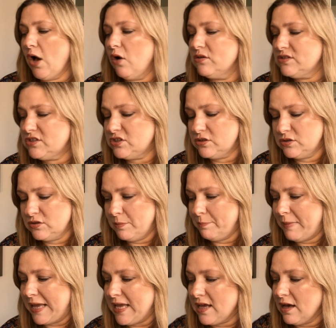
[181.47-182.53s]
On to
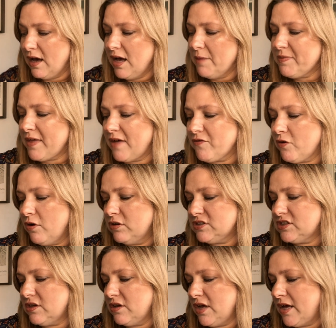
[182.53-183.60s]
makeup. I've
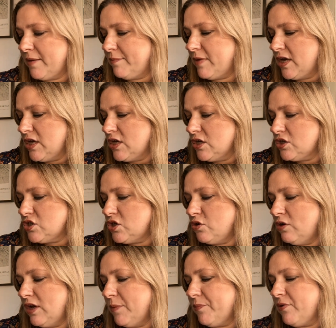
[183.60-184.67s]
got um,
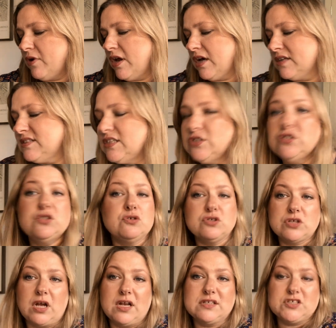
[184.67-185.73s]
two lip products and two
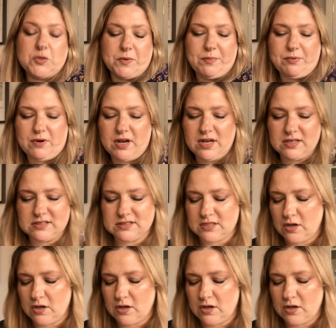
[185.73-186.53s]
Charlotte Tilbury products.